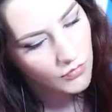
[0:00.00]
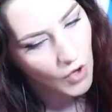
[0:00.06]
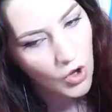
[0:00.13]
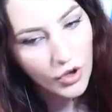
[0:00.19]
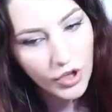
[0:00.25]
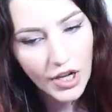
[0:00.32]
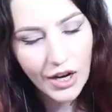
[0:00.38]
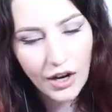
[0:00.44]

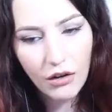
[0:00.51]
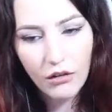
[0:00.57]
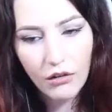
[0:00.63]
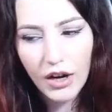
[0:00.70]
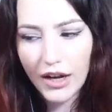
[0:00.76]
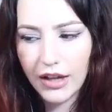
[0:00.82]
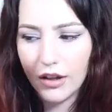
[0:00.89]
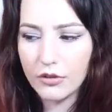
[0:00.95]
Oh yeah,
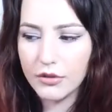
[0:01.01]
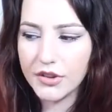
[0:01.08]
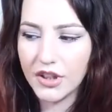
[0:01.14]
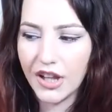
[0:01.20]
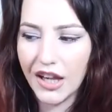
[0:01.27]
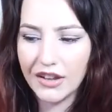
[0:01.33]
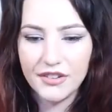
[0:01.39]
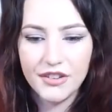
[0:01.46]
right, that
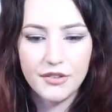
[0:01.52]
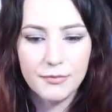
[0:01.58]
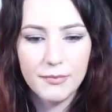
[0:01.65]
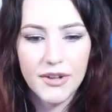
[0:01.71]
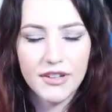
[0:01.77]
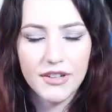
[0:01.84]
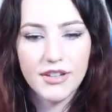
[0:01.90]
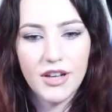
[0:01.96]
was last
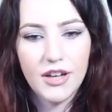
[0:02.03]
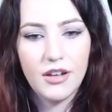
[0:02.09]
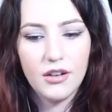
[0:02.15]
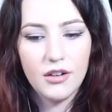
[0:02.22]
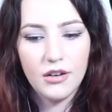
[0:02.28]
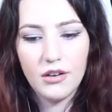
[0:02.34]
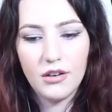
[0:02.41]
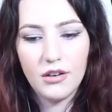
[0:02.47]
father.